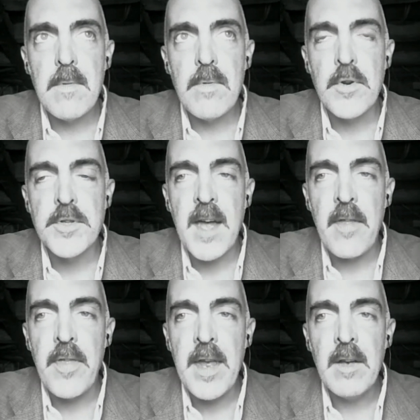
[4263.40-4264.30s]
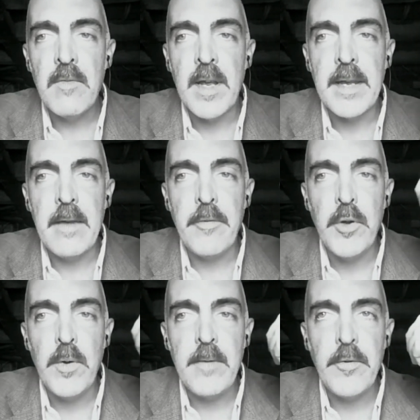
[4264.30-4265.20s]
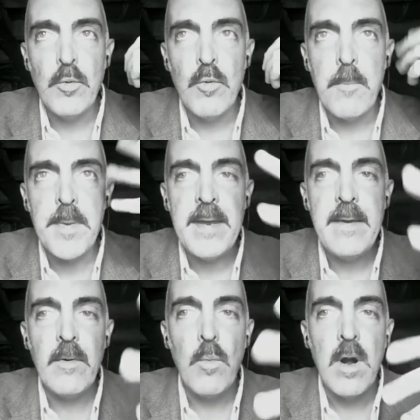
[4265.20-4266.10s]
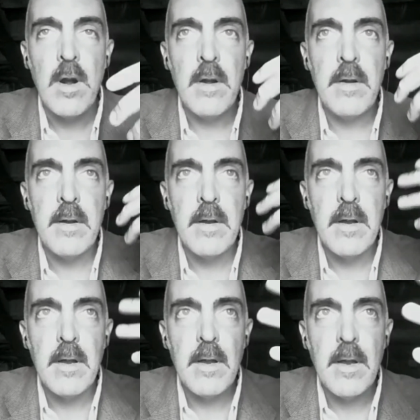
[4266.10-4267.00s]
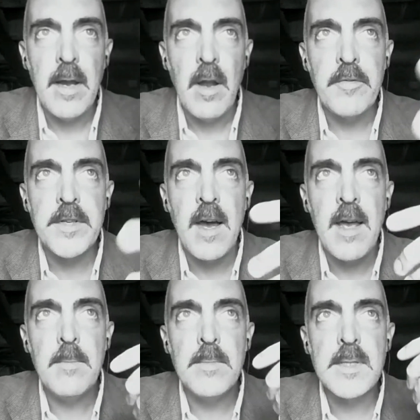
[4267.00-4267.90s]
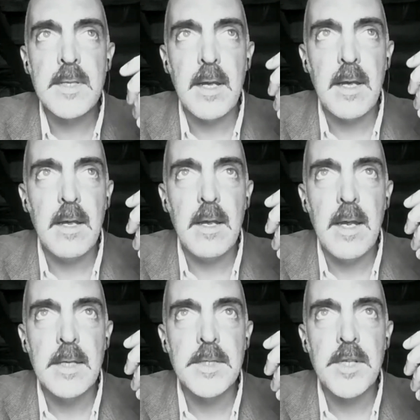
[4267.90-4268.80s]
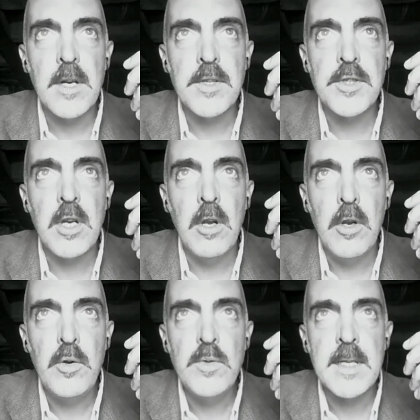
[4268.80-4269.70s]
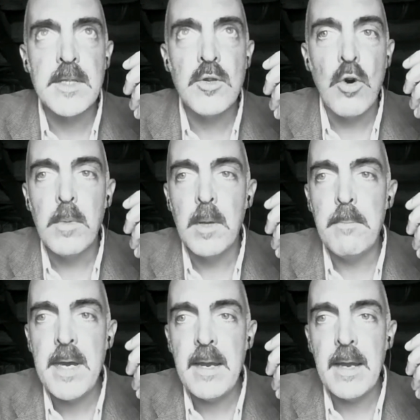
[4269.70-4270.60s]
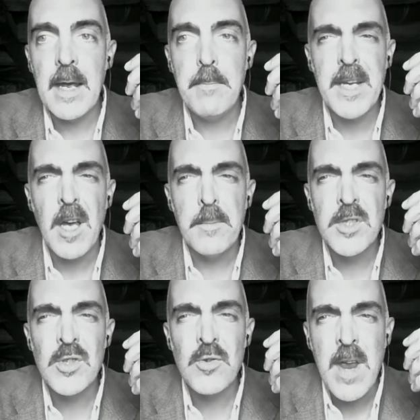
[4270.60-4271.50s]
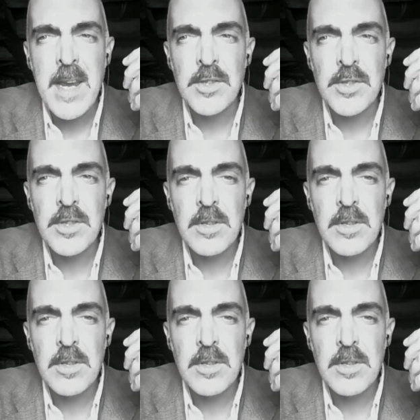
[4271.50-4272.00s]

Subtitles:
there's that thing of like, if you repeat a word enough times, it starts to lose its normal meaning and becomes strange.